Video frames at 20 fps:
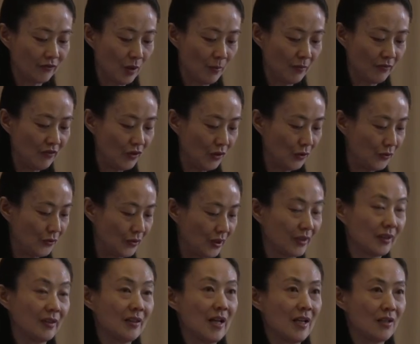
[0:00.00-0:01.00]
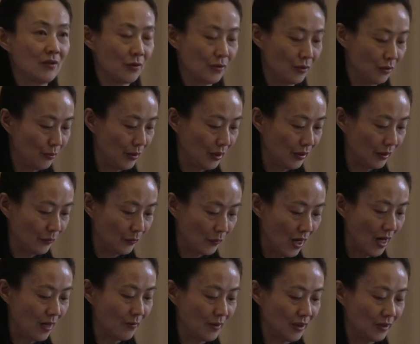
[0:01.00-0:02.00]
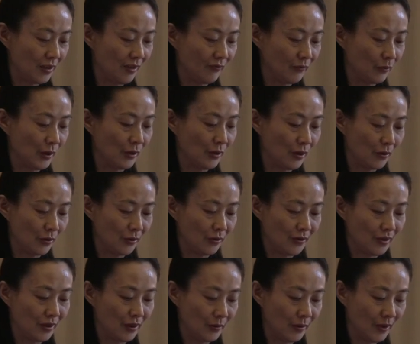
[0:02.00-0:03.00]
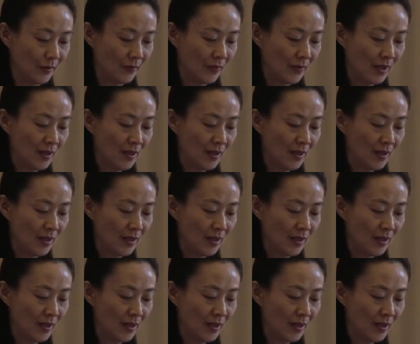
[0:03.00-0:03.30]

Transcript: from view the contextual requirement of rhetorical theory.